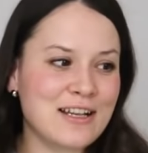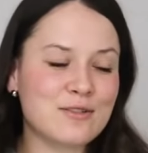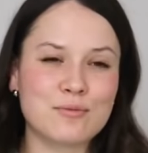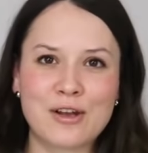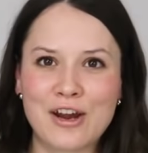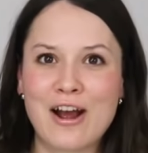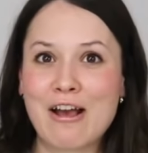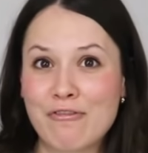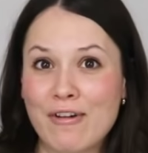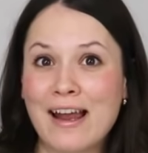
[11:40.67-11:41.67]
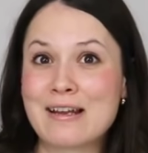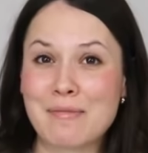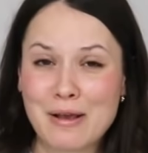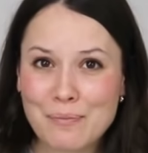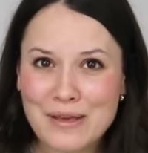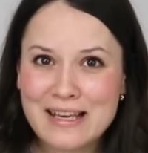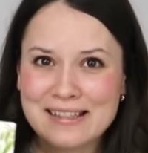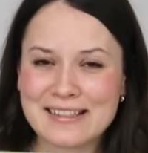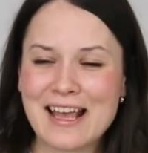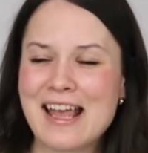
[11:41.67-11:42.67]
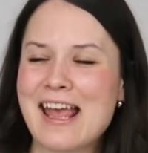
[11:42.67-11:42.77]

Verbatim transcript: is where I find my peace